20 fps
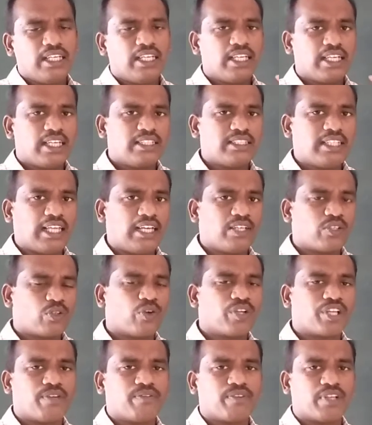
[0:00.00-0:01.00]
in the
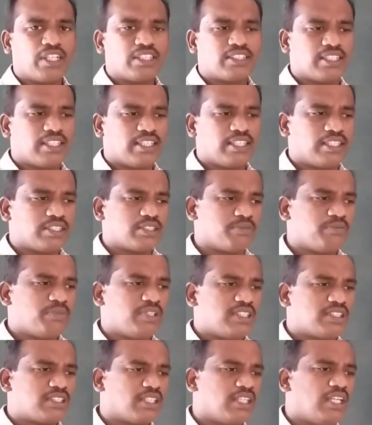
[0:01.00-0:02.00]
electrochemical series,
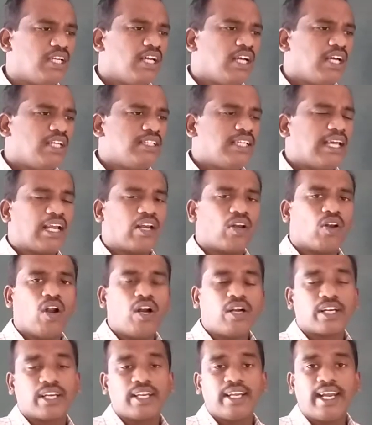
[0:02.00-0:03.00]
means they are
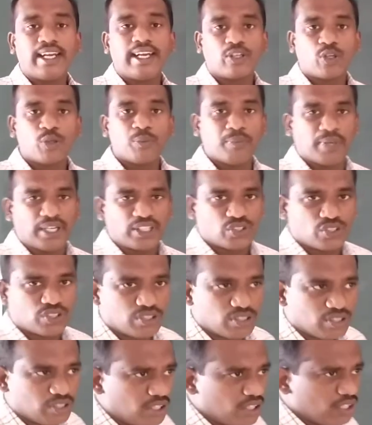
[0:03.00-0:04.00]
not reactive much.
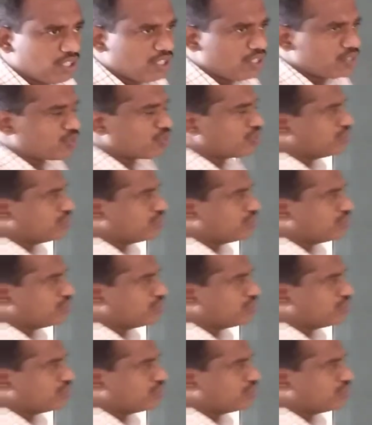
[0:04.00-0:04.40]
So